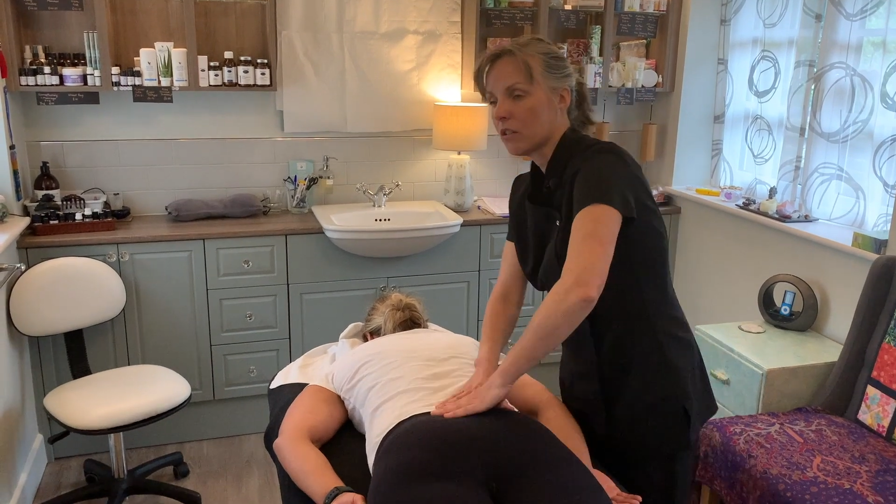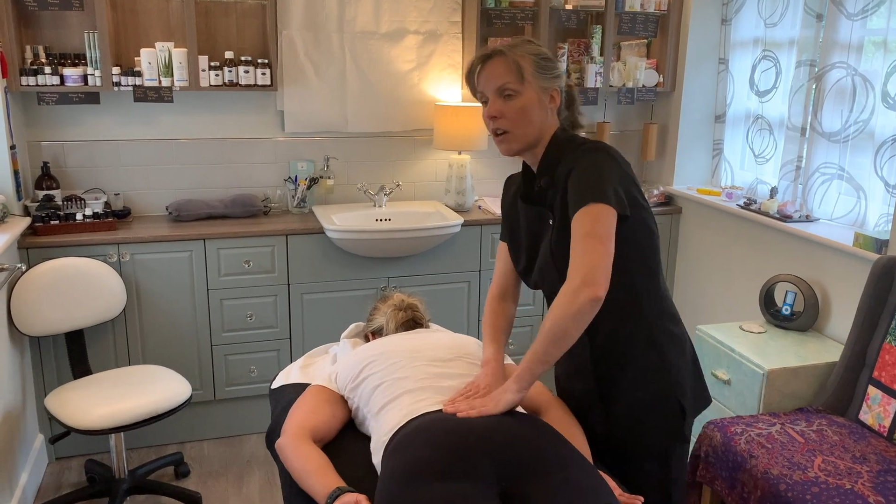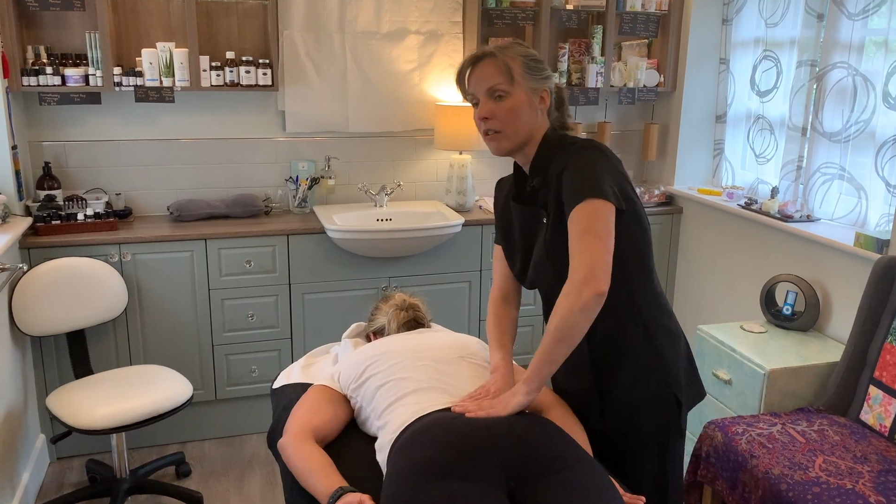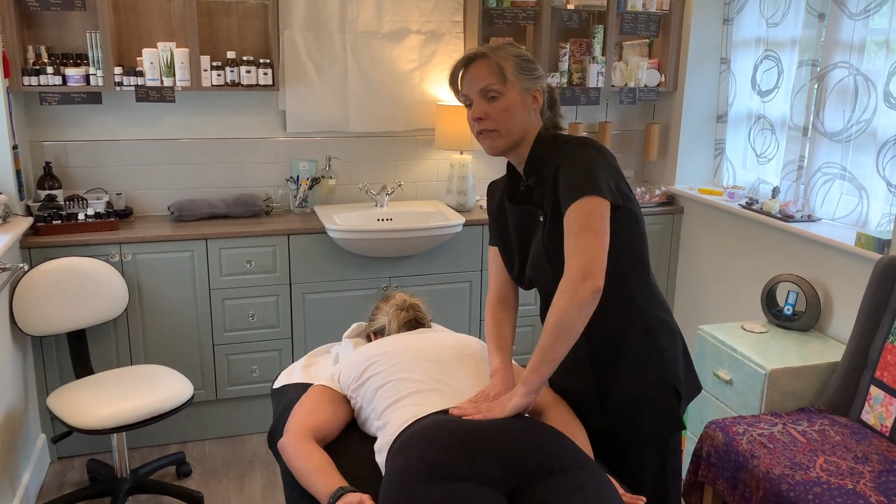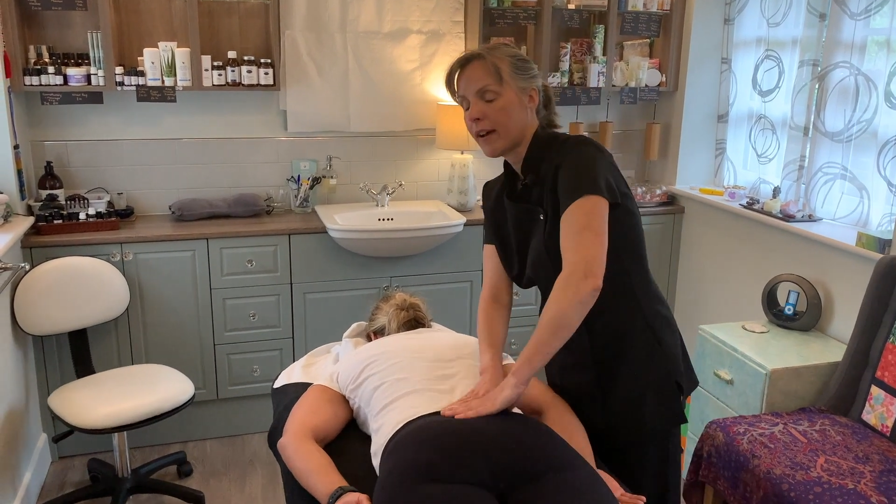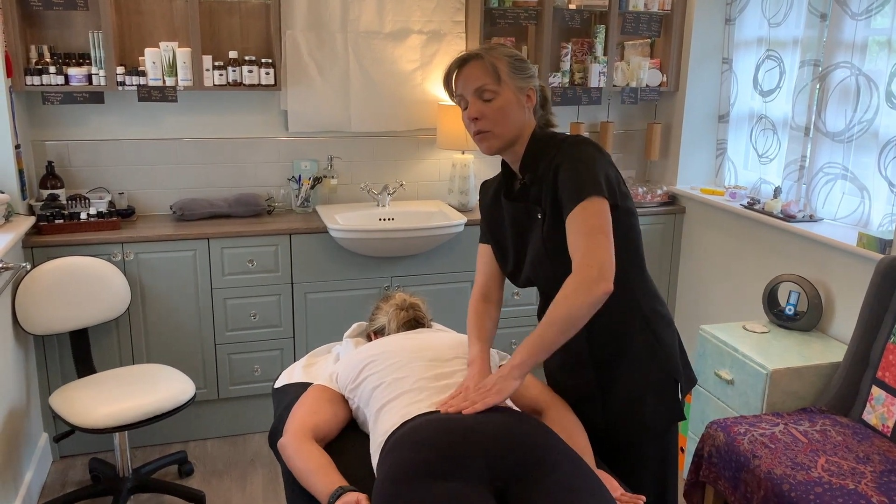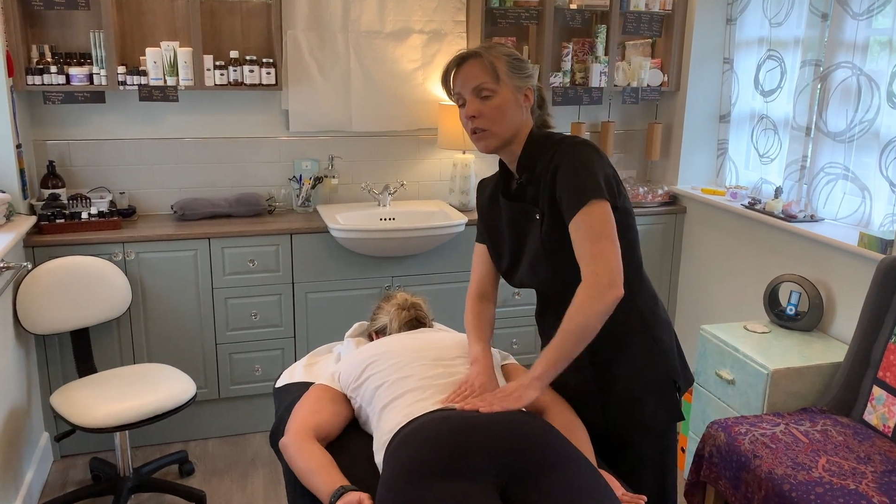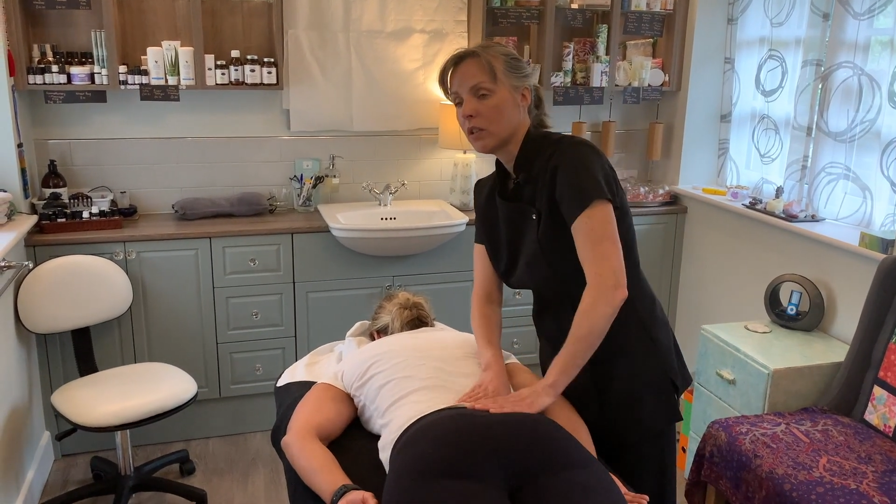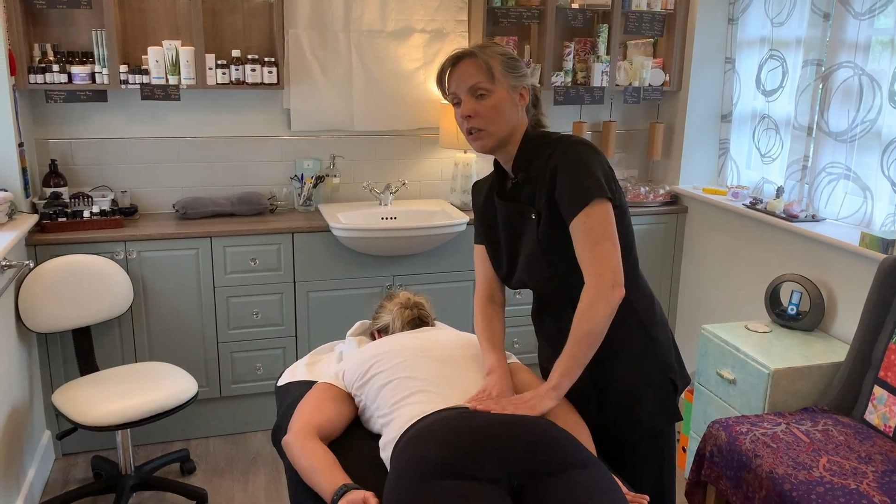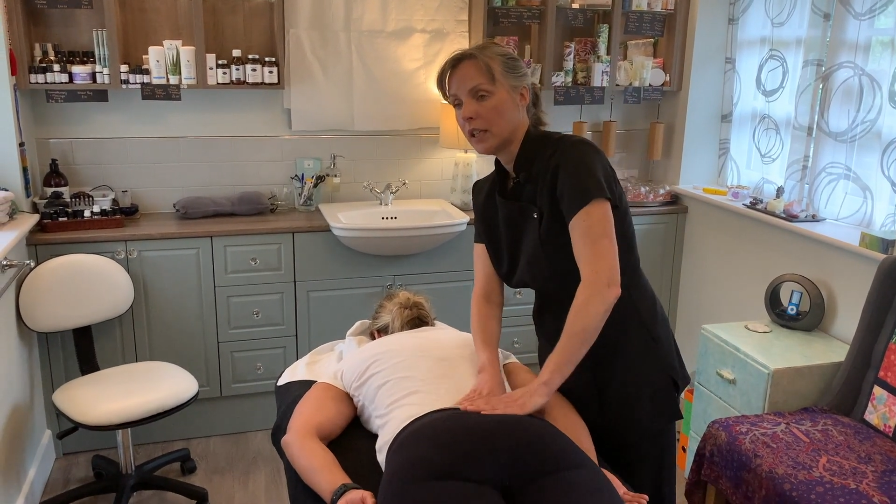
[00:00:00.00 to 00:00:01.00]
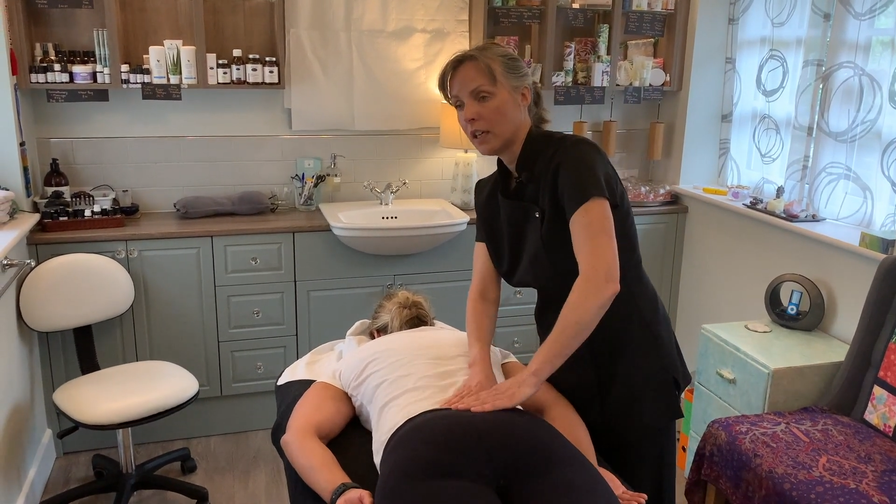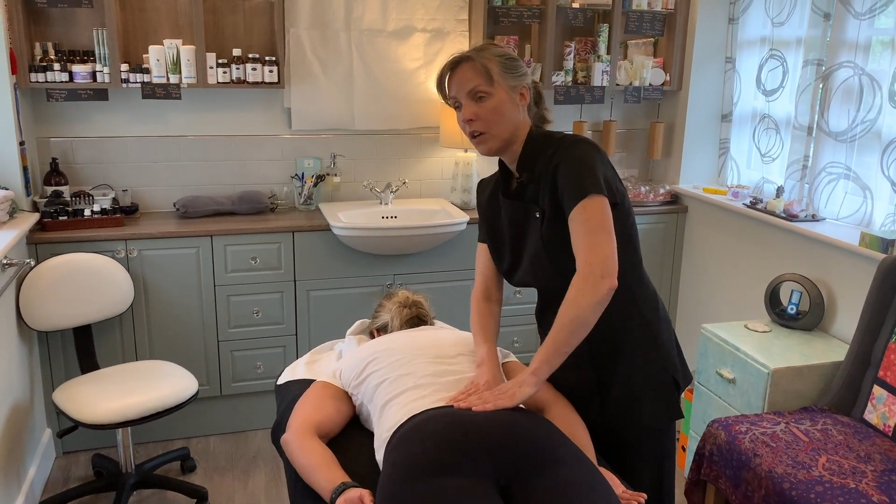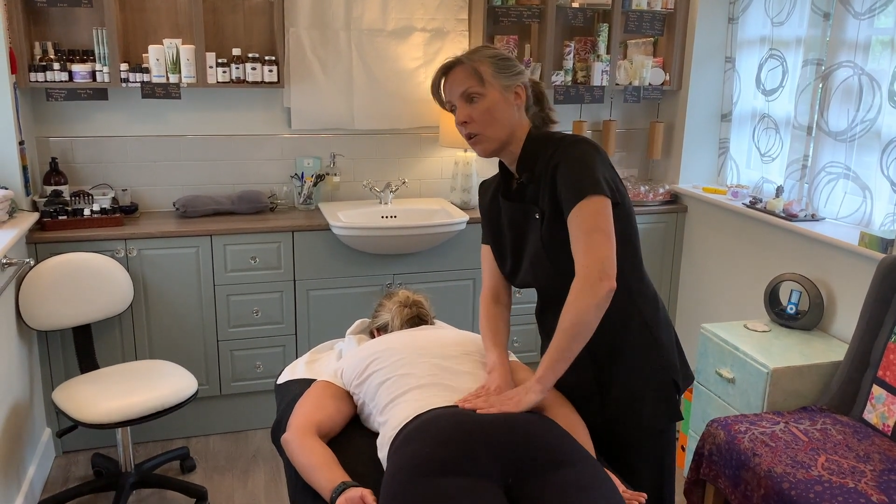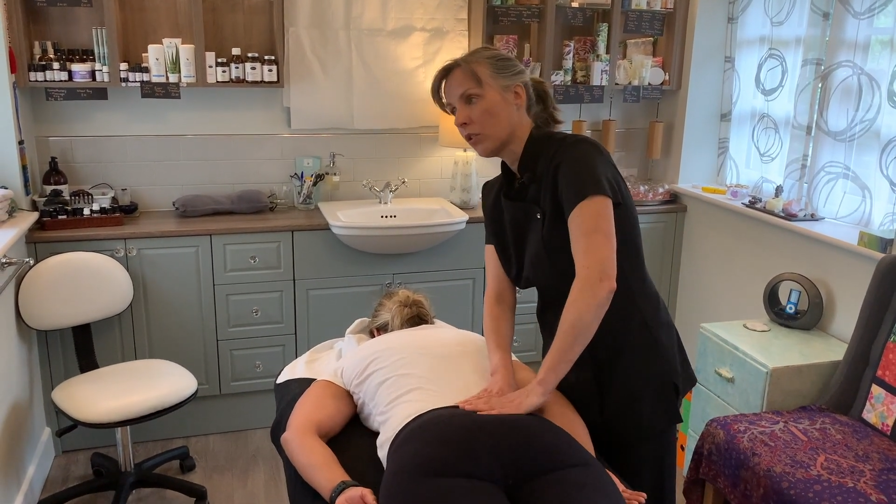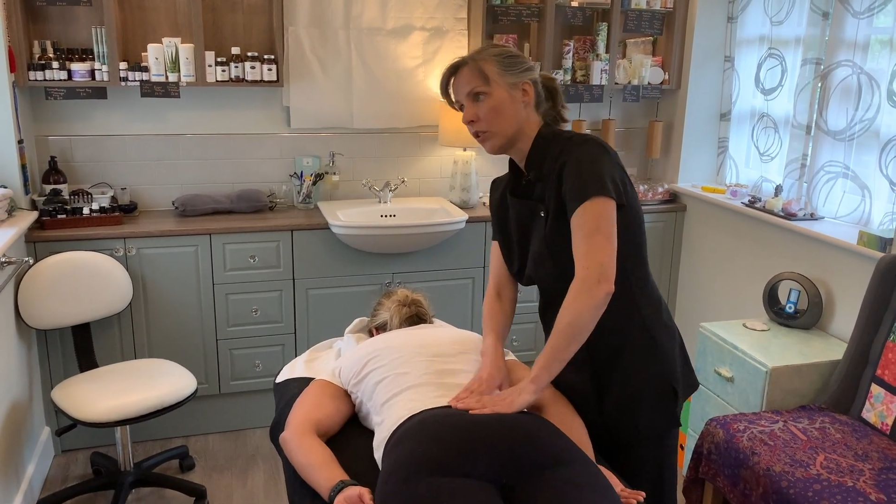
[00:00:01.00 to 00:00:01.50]
that I found earlier
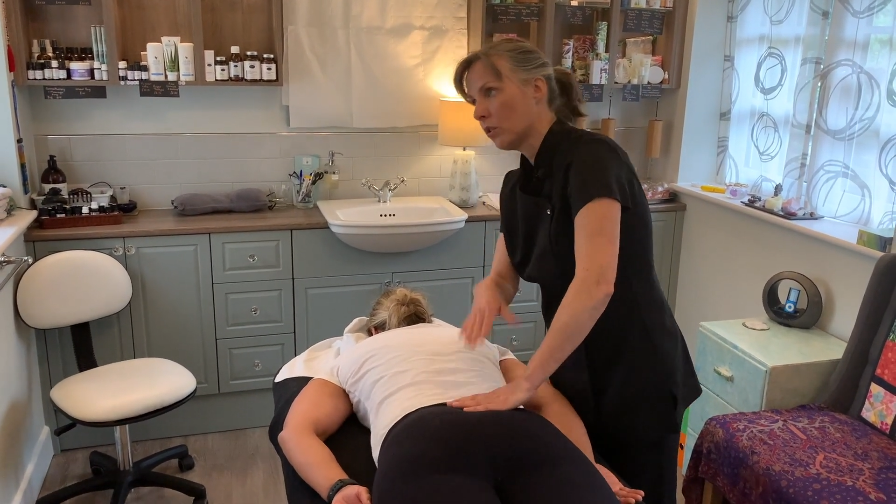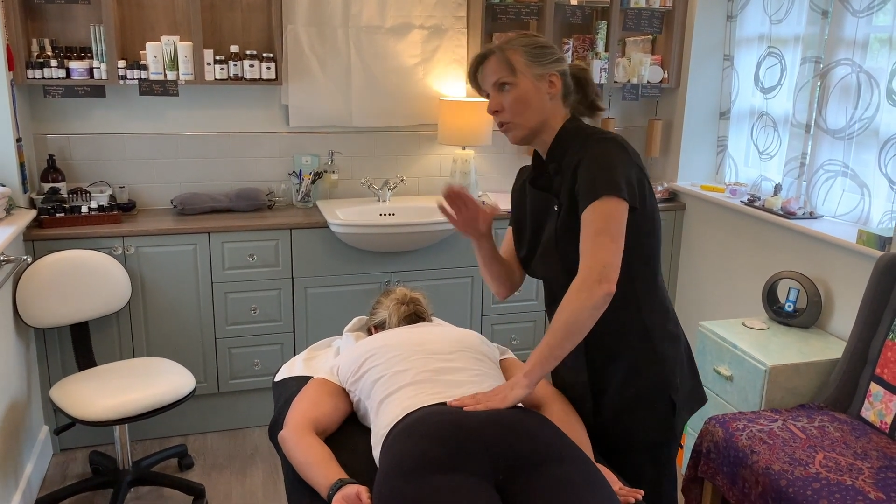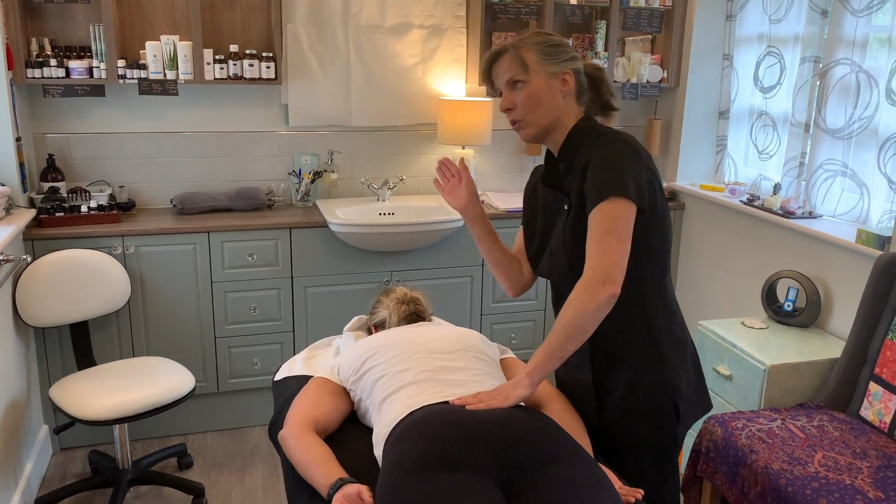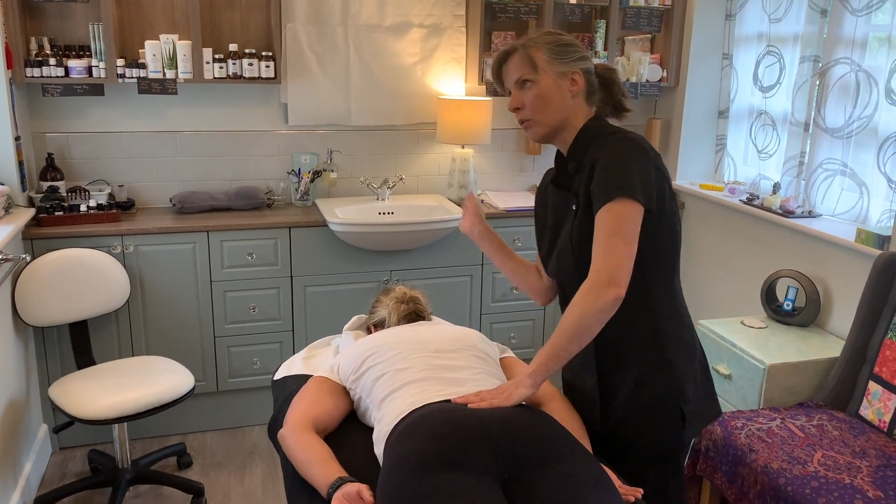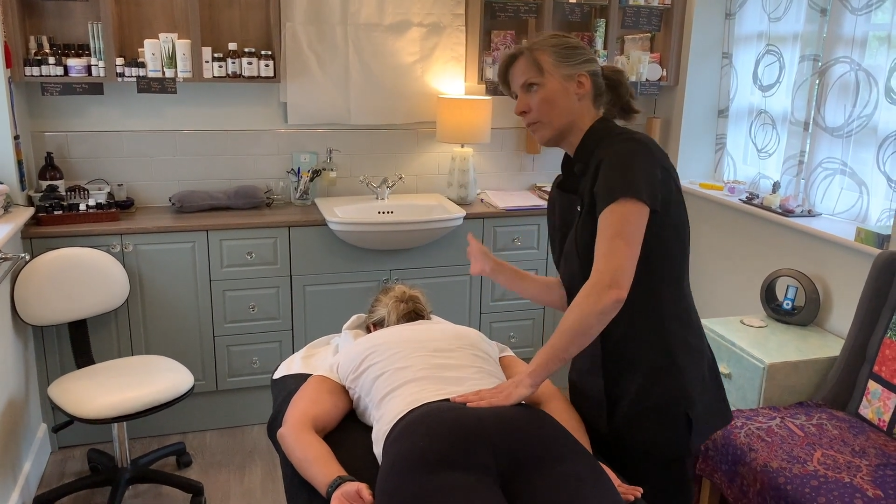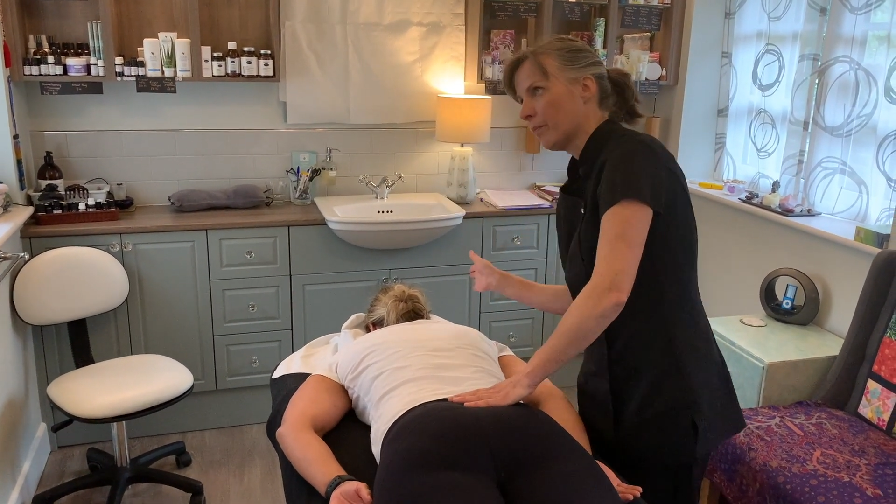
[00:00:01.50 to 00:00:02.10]
on your